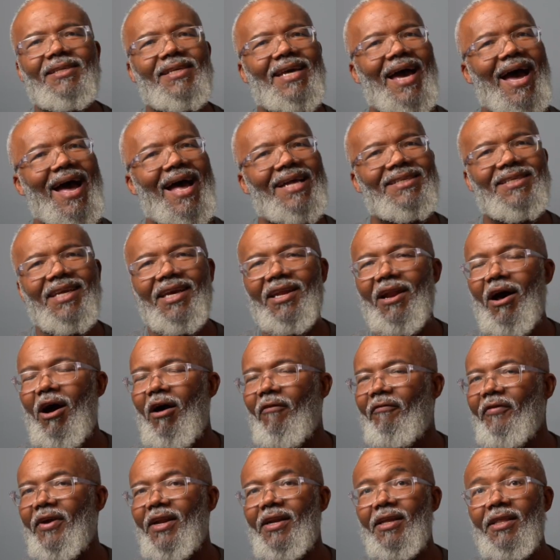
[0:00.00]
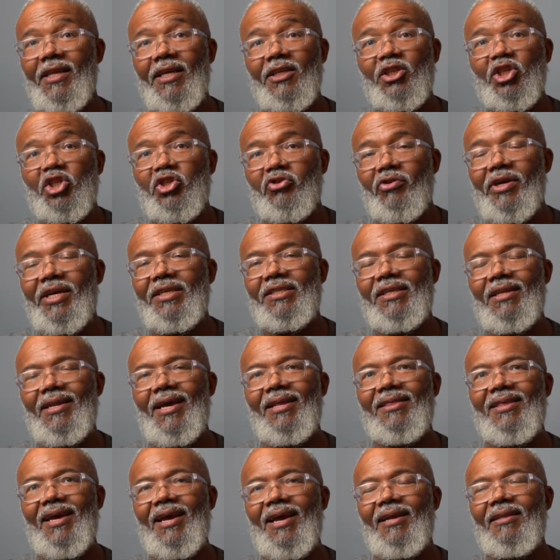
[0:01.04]
guys get off into these streets and they
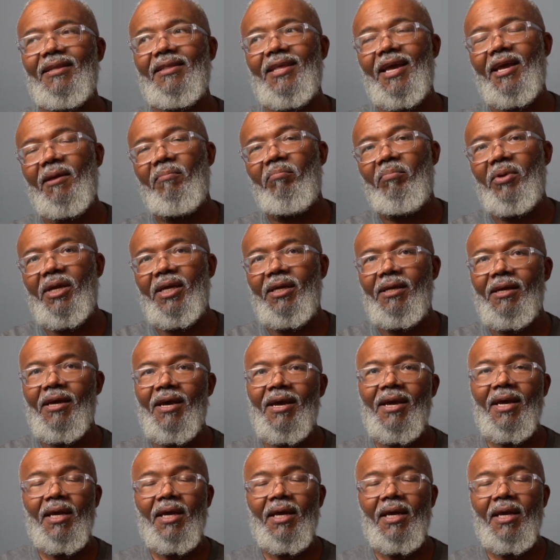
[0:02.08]
think that they can be